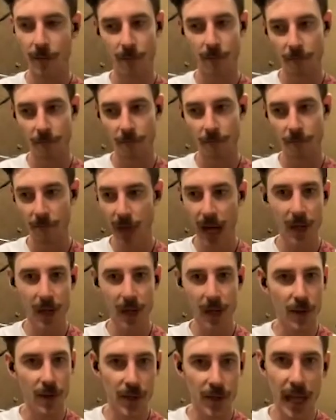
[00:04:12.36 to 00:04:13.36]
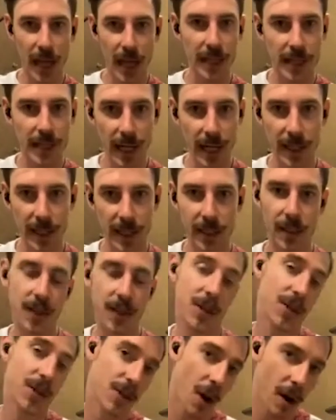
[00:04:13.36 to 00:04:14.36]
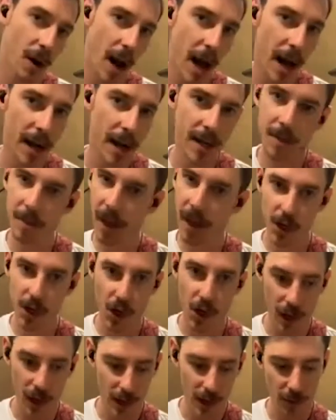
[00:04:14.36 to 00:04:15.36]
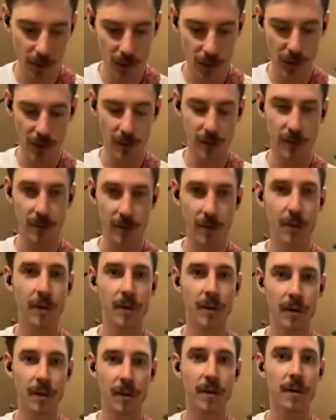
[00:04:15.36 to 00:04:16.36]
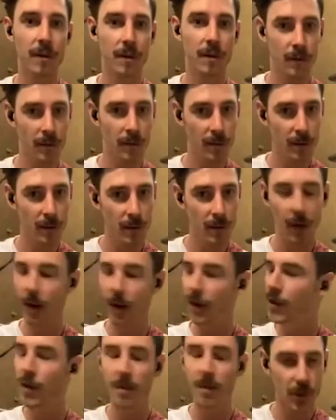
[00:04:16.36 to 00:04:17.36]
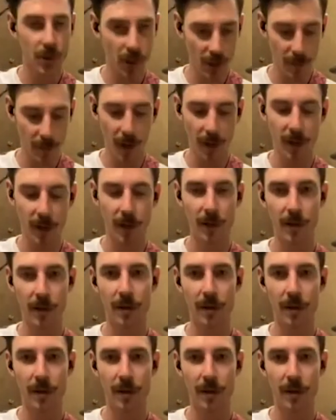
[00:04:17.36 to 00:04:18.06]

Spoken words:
that uses that exact idea. Star Eyes by Charlie Christian, or excuse me, Charlie Parker.